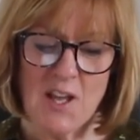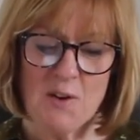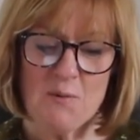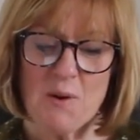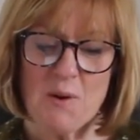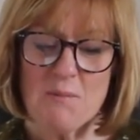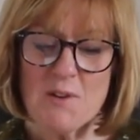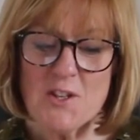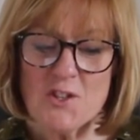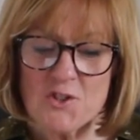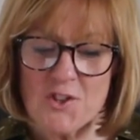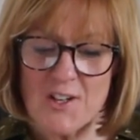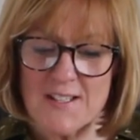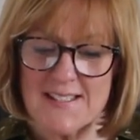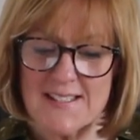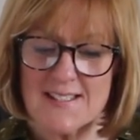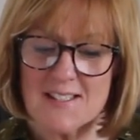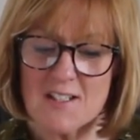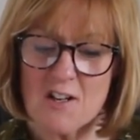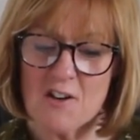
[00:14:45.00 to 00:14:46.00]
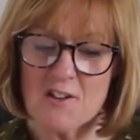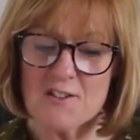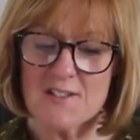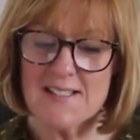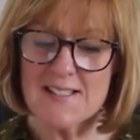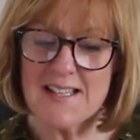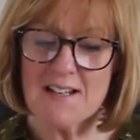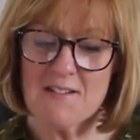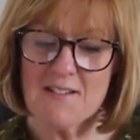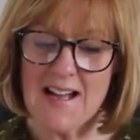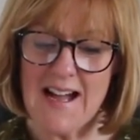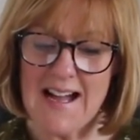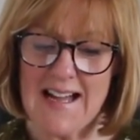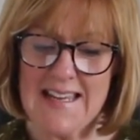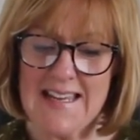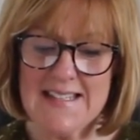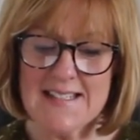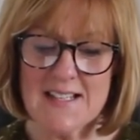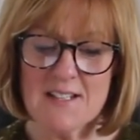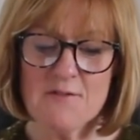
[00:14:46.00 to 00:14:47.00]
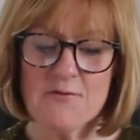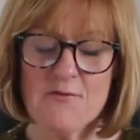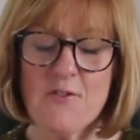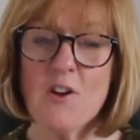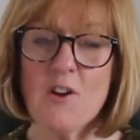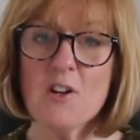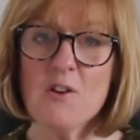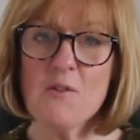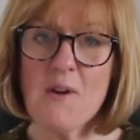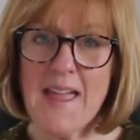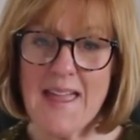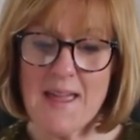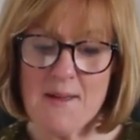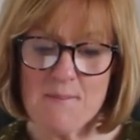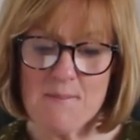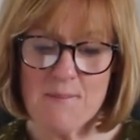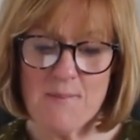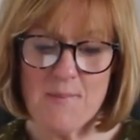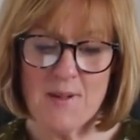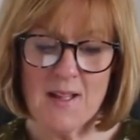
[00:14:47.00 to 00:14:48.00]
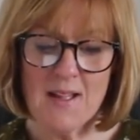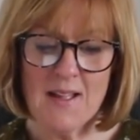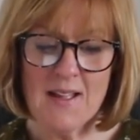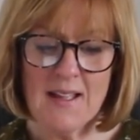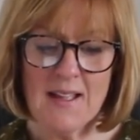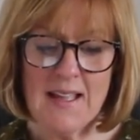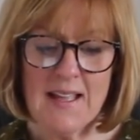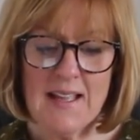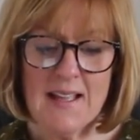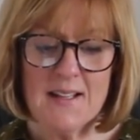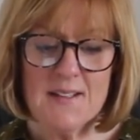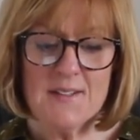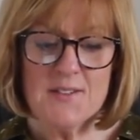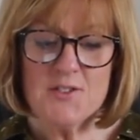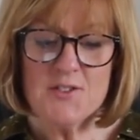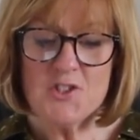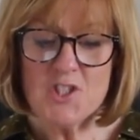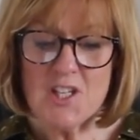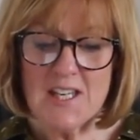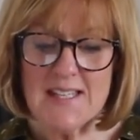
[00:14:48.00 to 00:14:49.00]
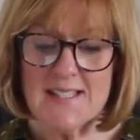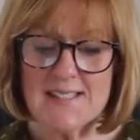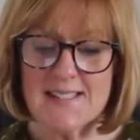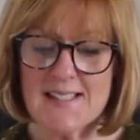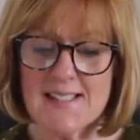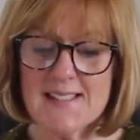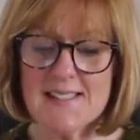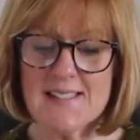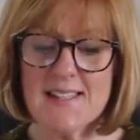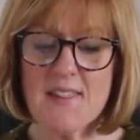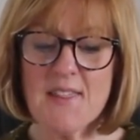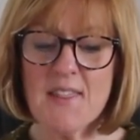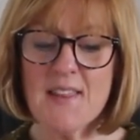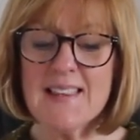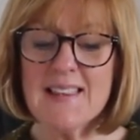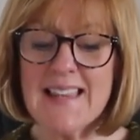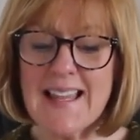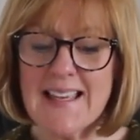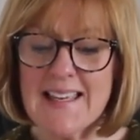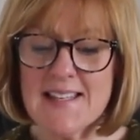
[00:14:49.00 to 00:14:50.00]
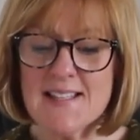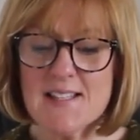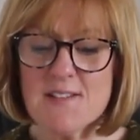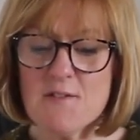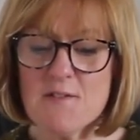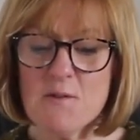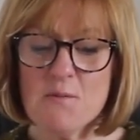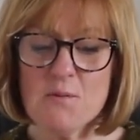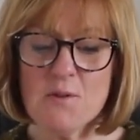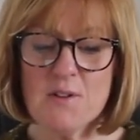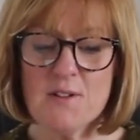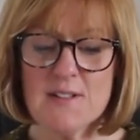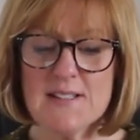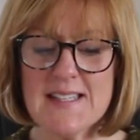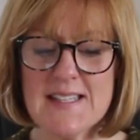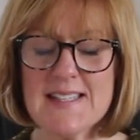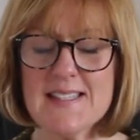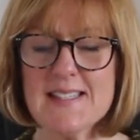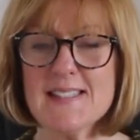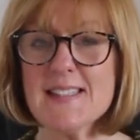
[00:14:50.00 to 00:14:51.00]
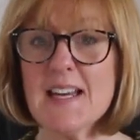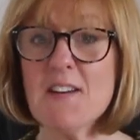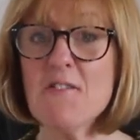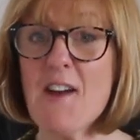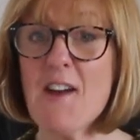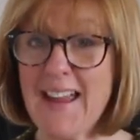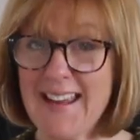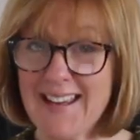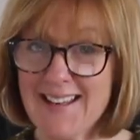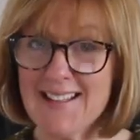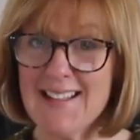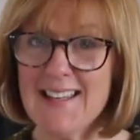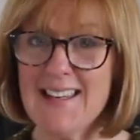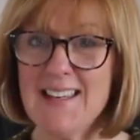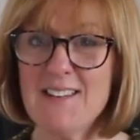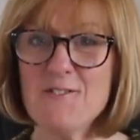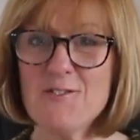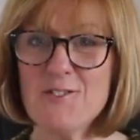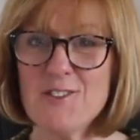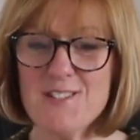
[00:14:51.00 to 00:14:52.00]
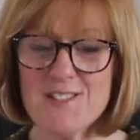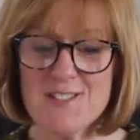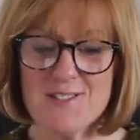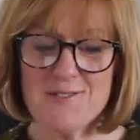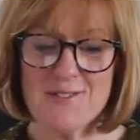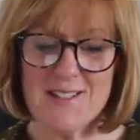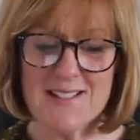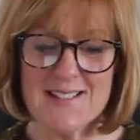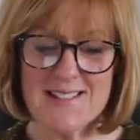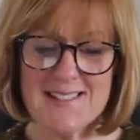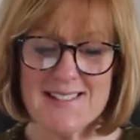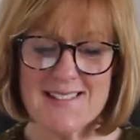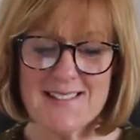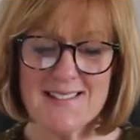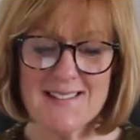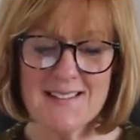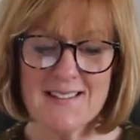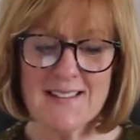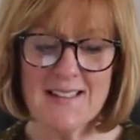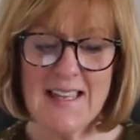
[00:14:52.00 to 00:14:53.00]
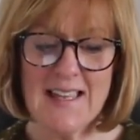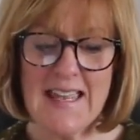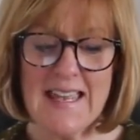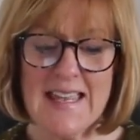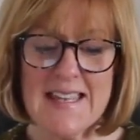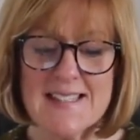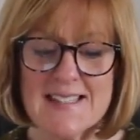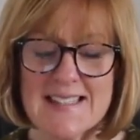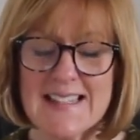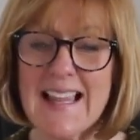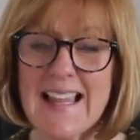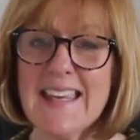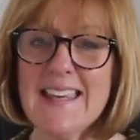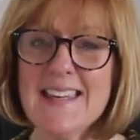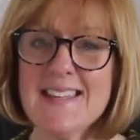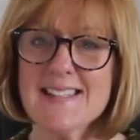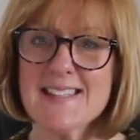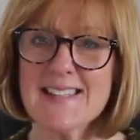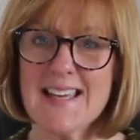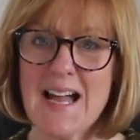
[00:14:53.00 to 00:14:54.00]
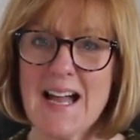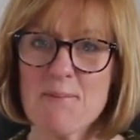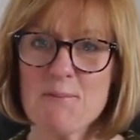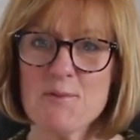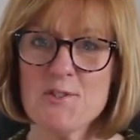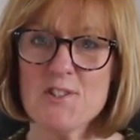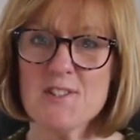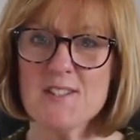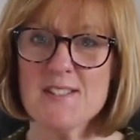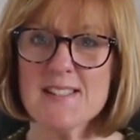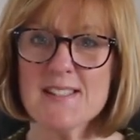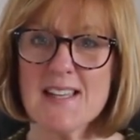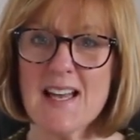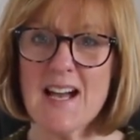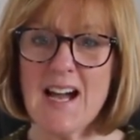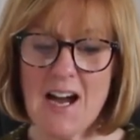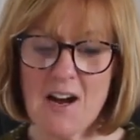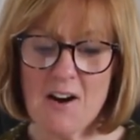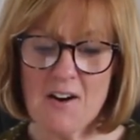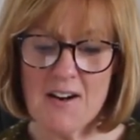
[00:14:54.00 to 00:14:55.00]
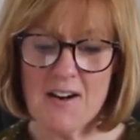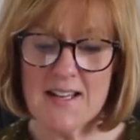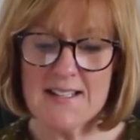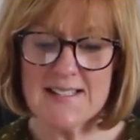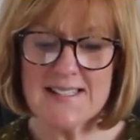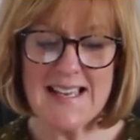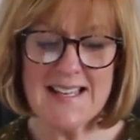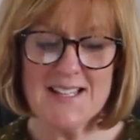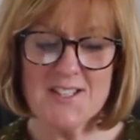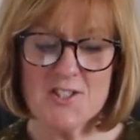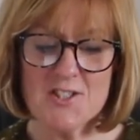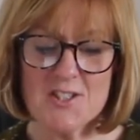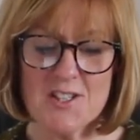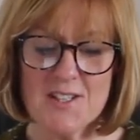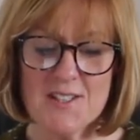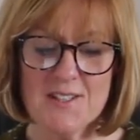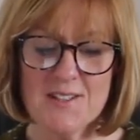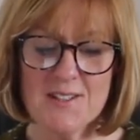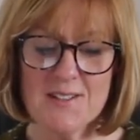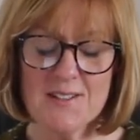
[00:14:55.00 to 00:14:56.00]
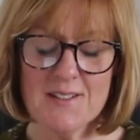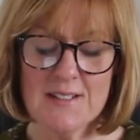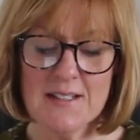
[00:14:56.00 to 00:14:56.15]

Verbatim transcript: When we trust God as our guide and follow Him, Jesus, the light of the world, is directly in front of us. His light captures our attention.